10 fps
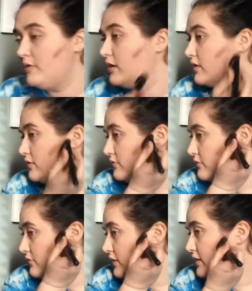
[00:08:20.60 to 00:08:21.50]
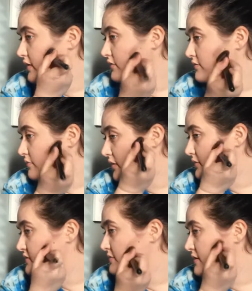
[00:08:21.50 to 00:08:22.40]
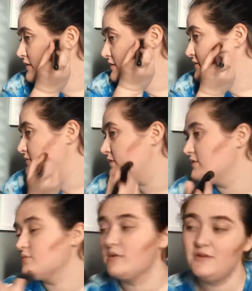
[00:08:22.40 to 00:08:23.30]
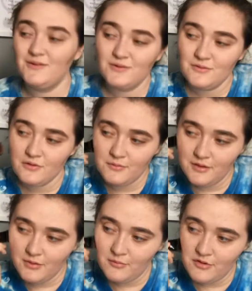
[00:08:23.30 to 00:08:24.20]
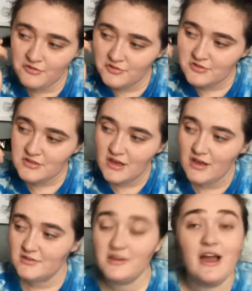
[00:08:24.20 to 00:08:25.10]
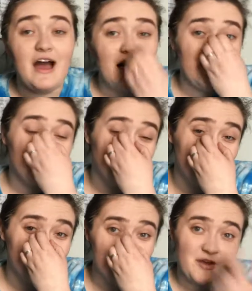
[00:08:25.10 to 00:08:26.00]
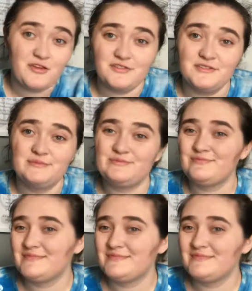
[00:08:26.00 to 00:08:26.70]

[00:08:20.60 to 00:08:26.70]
But for right now, it probably doesn't make any sense because 1, you don't know me and my brothers. So yeah, I have 2 older brothers.